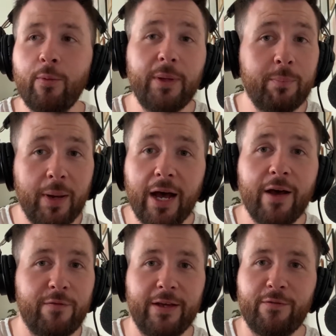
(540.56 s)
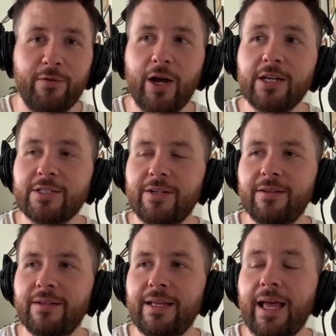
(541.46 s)
would be perfect for
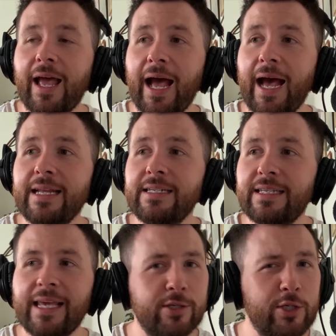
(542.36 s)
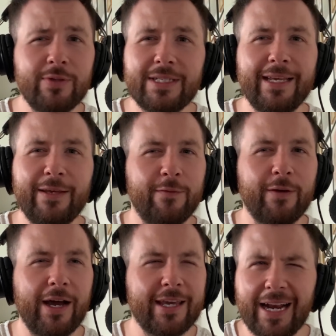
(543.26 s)
Arsenal. And Guendouzi,
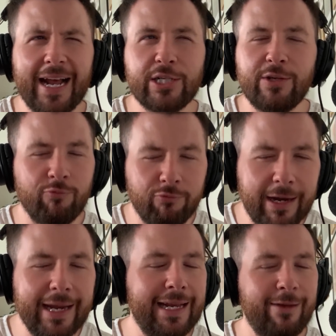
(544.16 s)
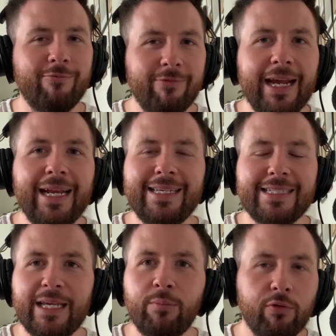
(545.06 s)
I could actually really, really
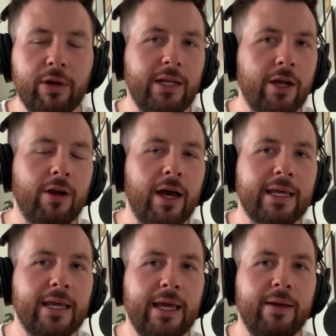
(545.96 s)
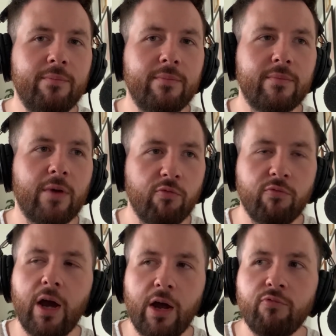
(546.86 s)
see Mourinho liking him.
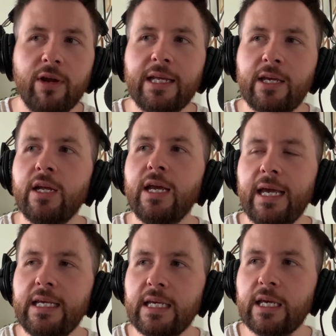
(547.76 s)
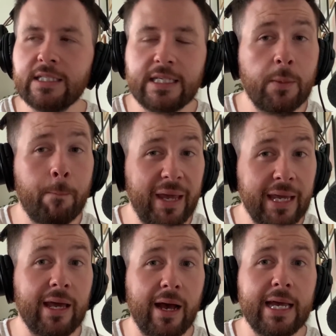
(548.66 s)
I really could. Because he's a
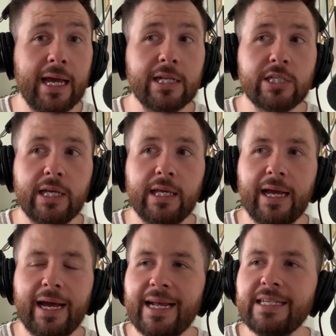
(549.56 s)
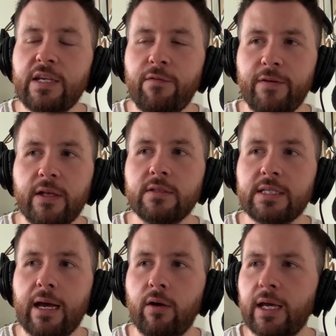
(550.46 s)
big guy, actually. And as he fills
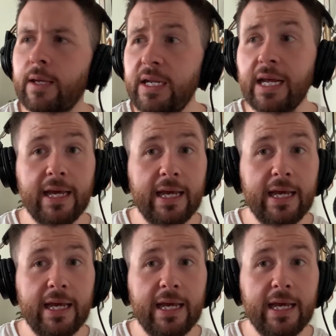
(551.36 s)
out, like, I mean,